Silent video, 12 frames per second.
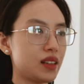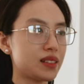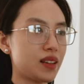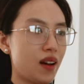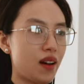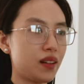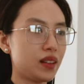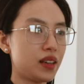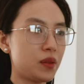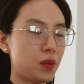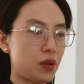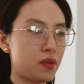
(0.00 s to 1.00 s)
that's
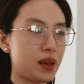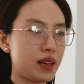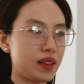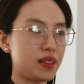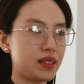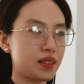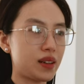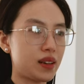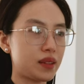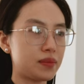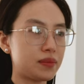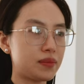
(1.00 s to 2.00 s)
hardly appropriate at this
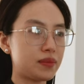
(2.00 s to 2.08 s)
time.